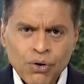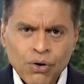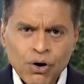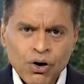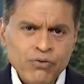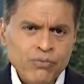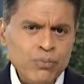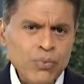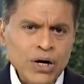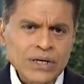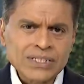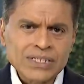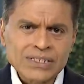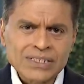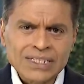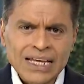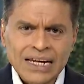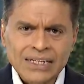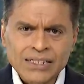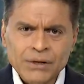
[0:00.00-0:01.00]
or if
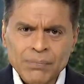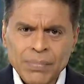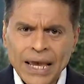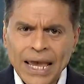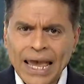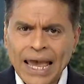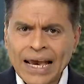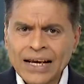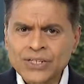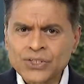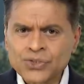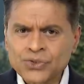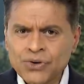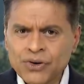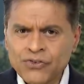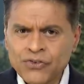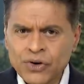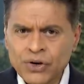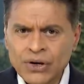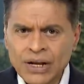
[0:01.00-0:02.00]
Brussels had to pay
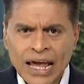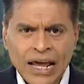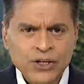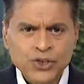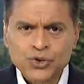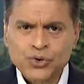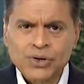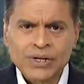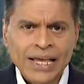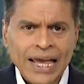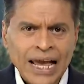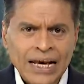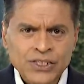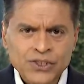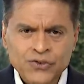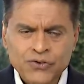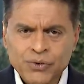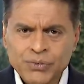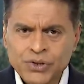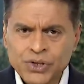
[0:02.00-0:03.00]
extra for natural
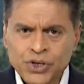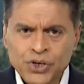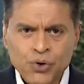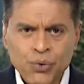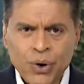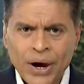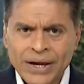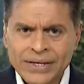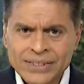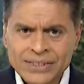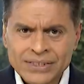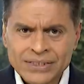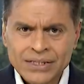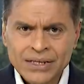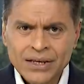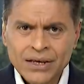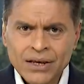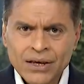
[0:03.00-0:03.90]
gas from the US.